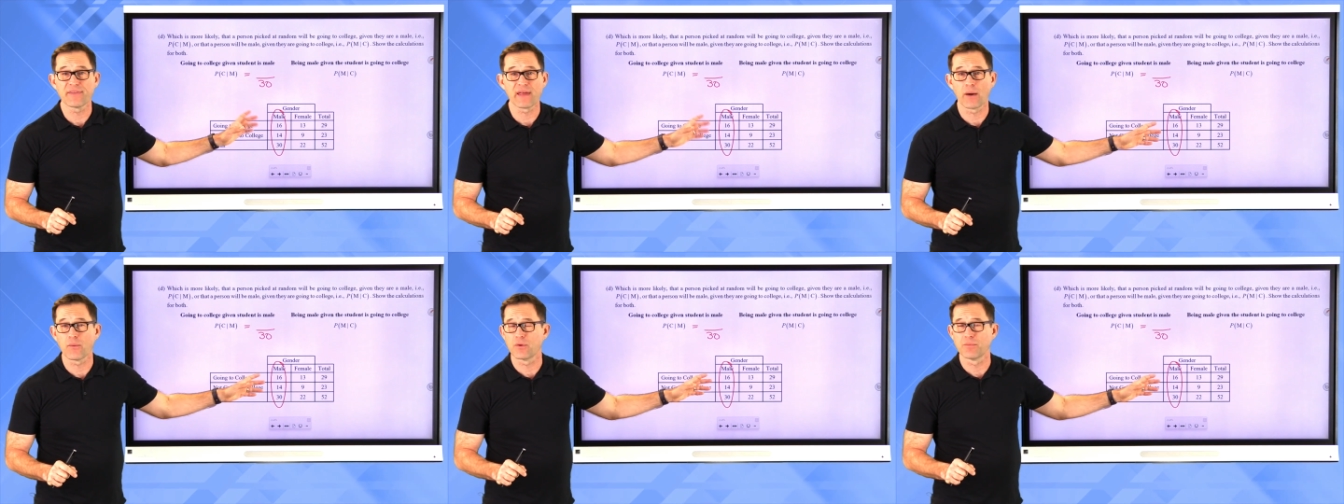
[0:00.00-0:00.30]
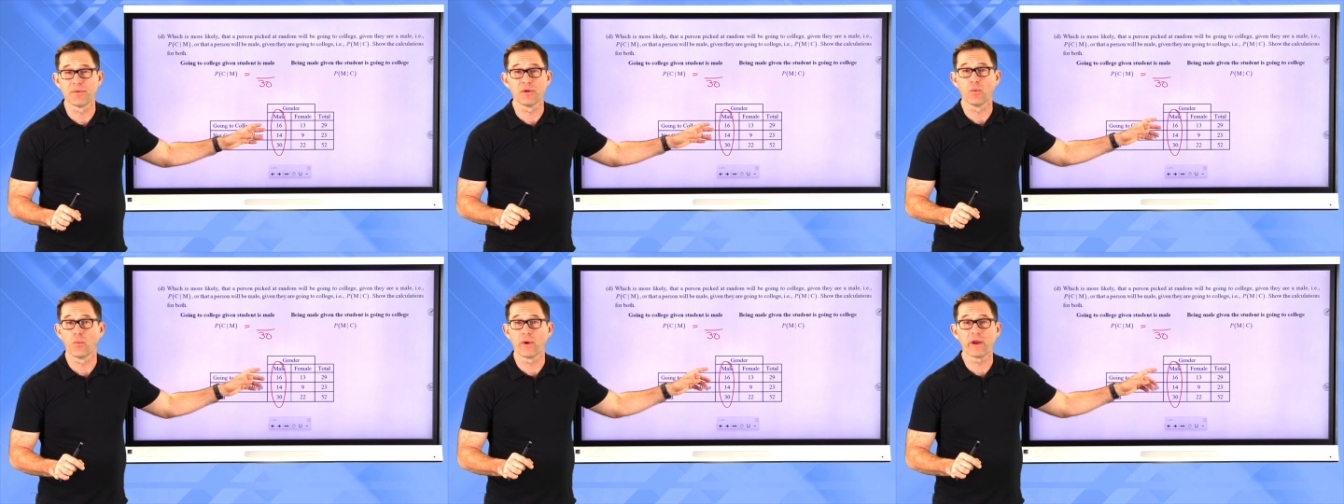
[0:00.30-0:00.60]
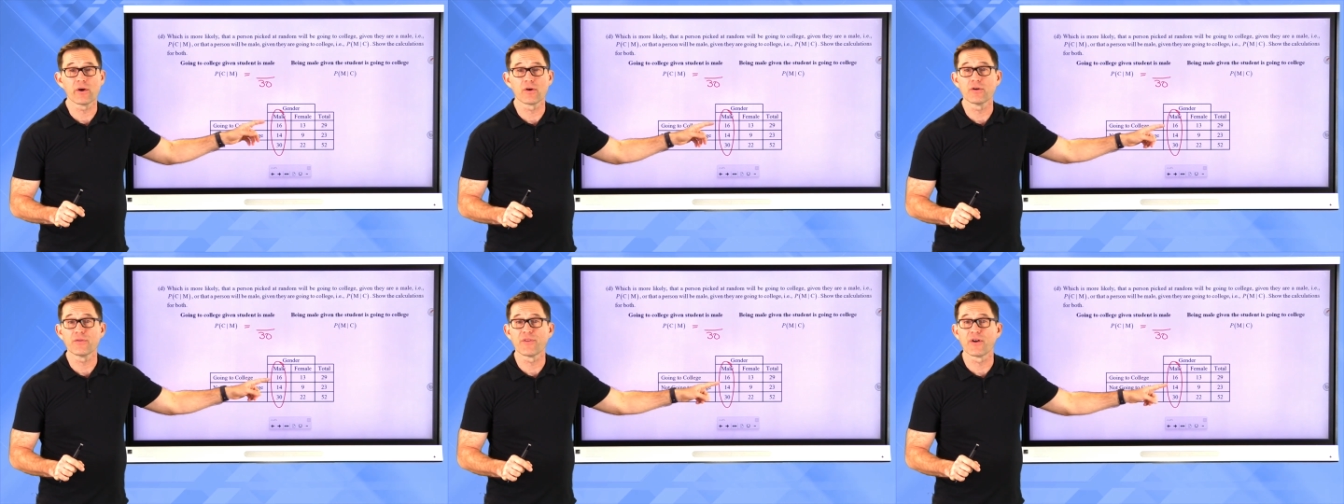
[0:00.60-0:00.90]
That would be
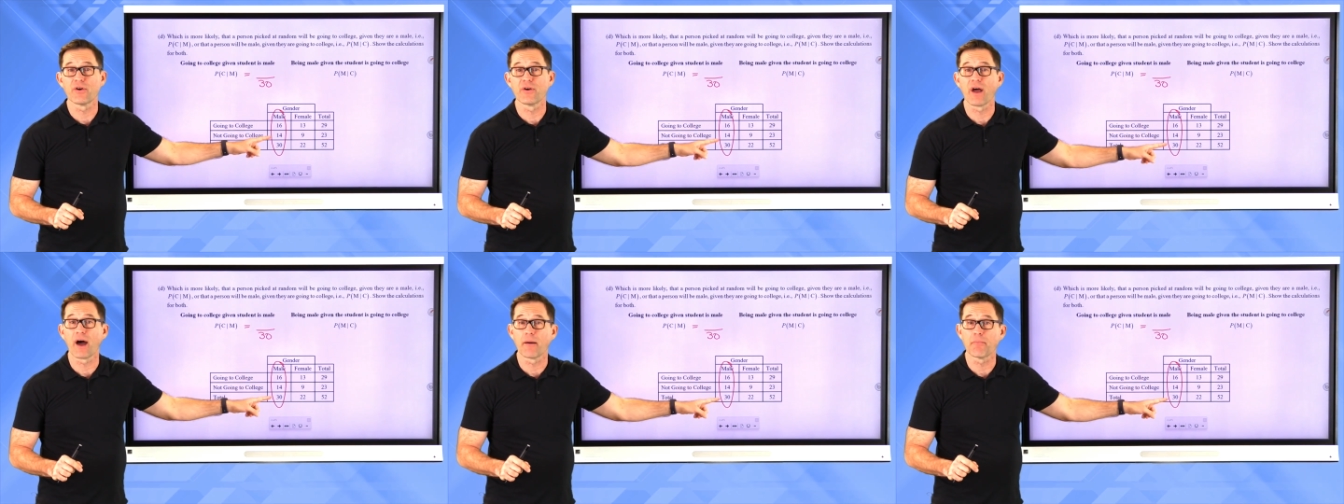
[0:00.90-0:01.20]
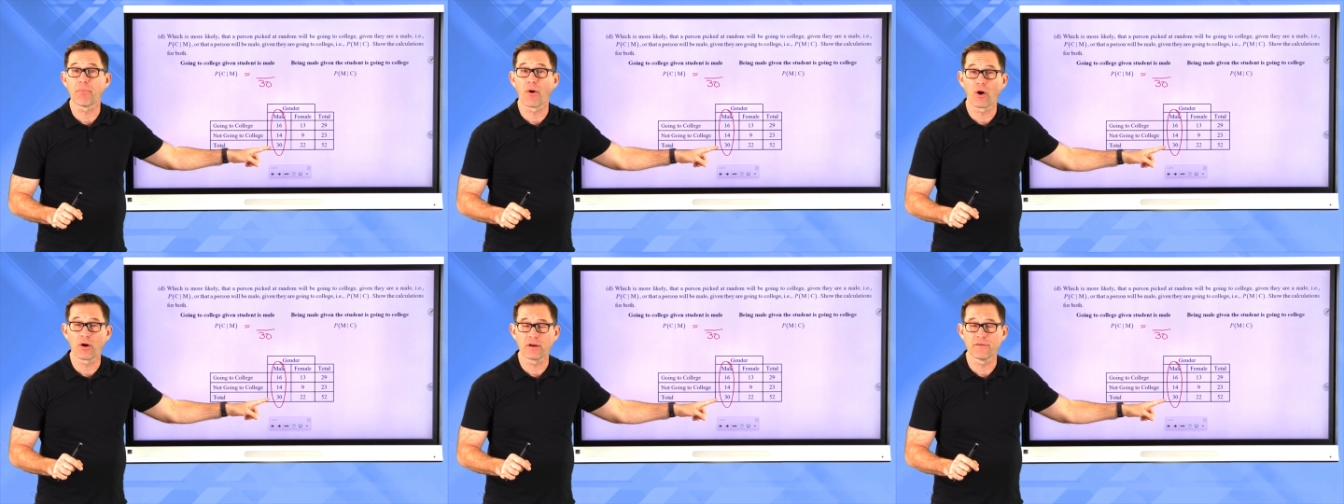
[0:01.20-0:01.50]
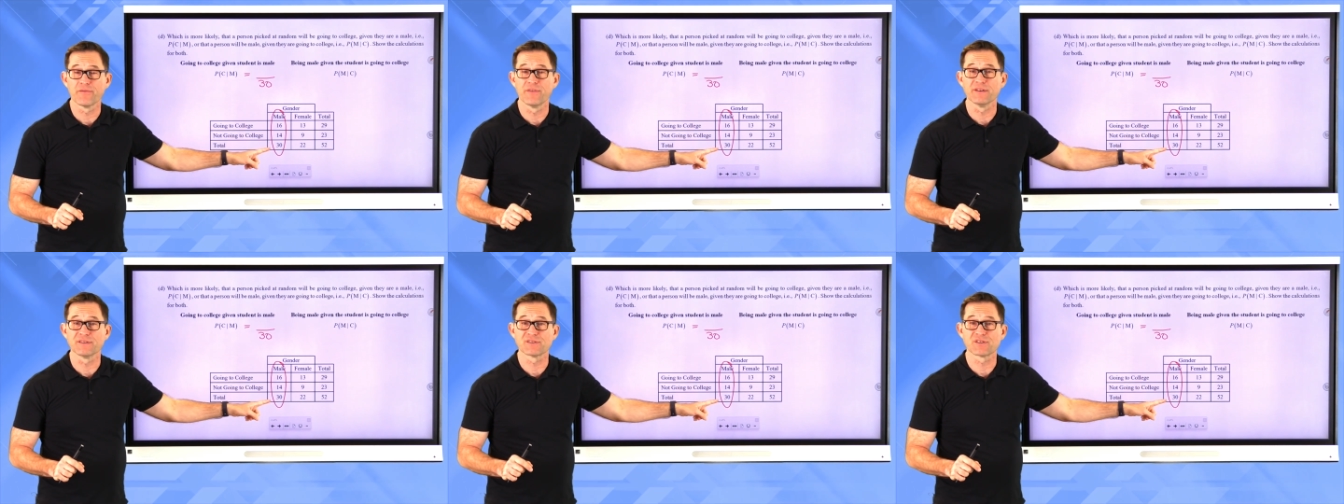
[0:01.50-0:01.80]
weird. They're not part
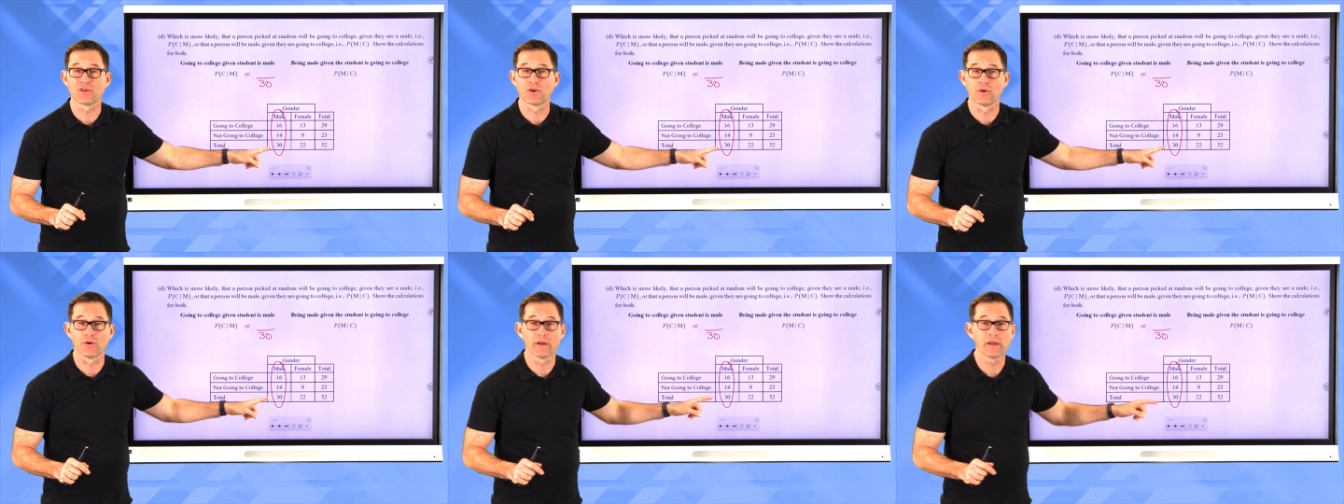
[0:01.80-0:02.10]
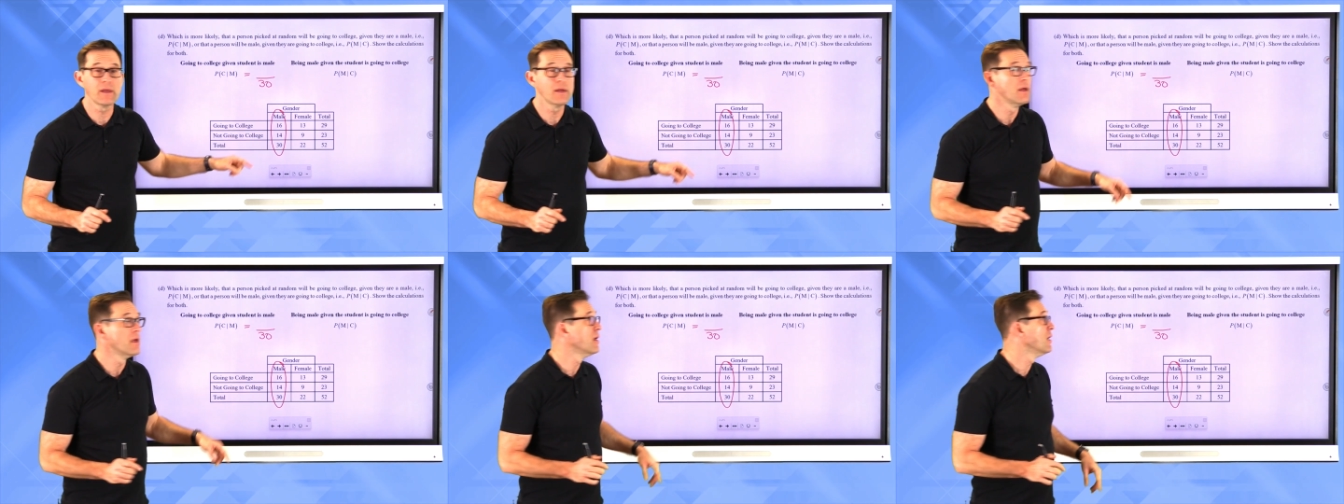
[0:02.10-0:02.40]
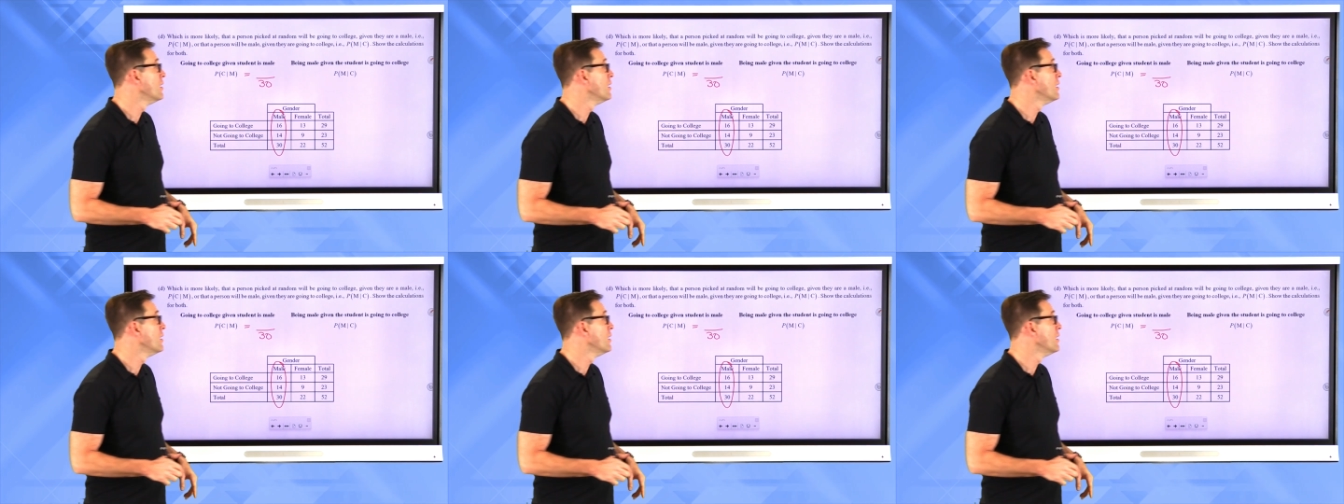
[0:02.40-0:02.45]
of this 30.